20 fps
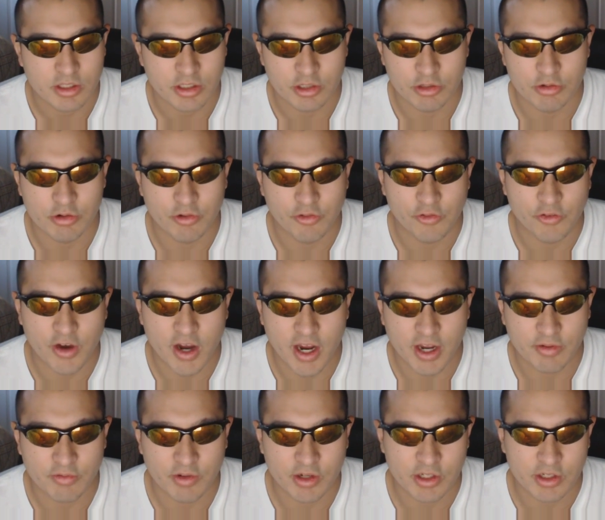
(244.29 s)
you will
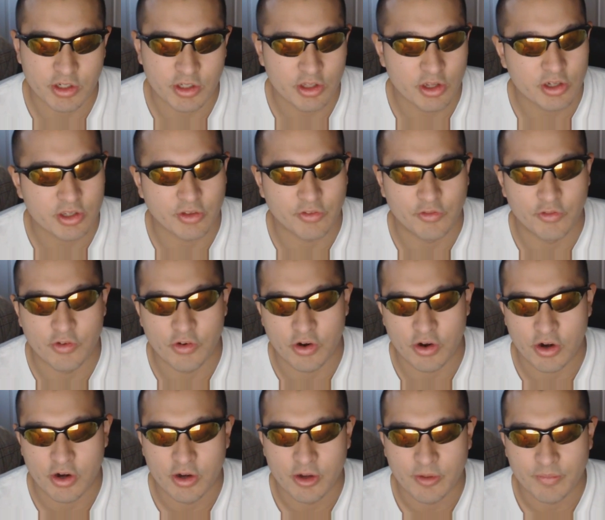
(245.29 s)
find what you're looking
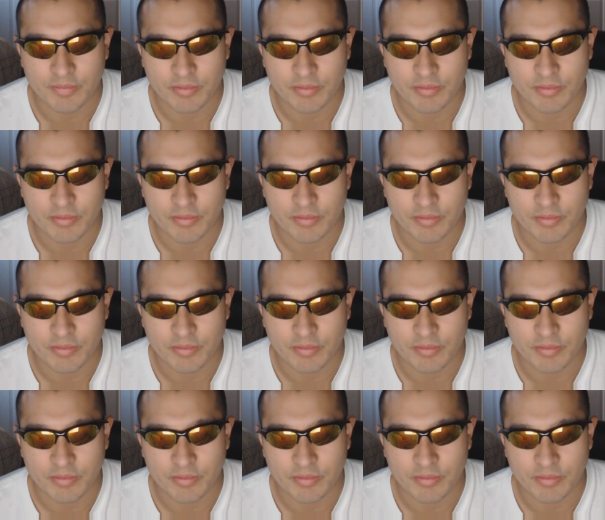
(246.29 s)
for.